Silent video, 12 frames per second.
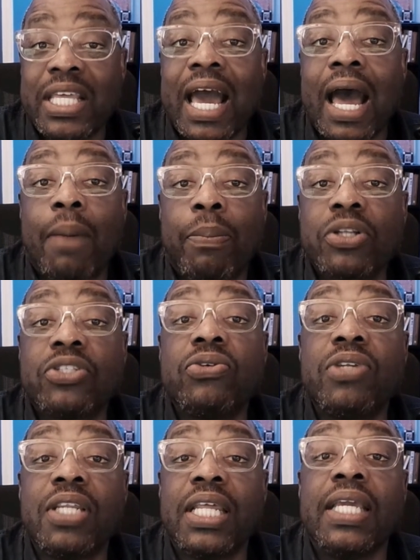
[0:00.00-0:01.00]
the
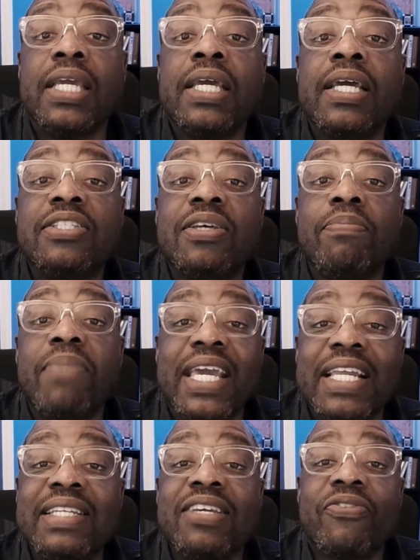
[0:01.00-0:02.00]
opportunity to make
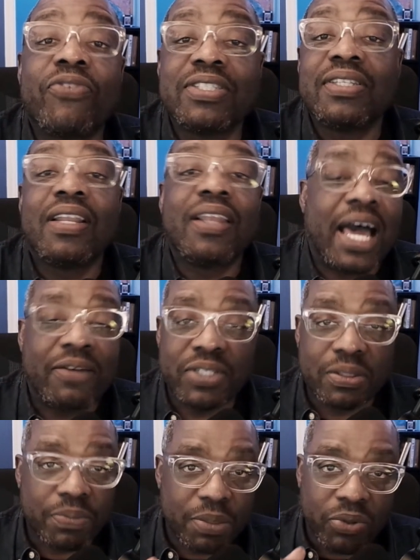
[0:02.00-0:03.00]
a difference in the lives of
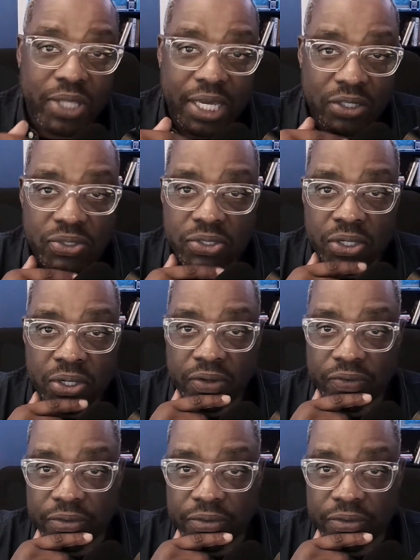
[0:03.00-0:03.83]
the people that you serve.